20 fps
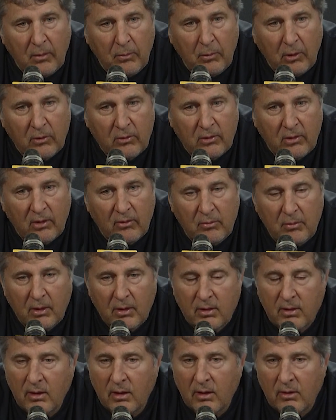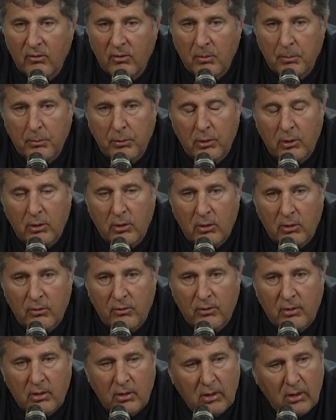most of them, I think, have
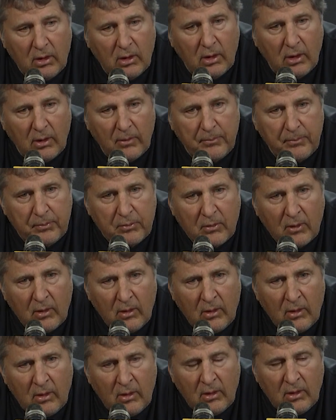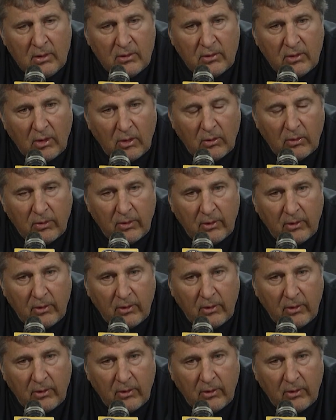improved. So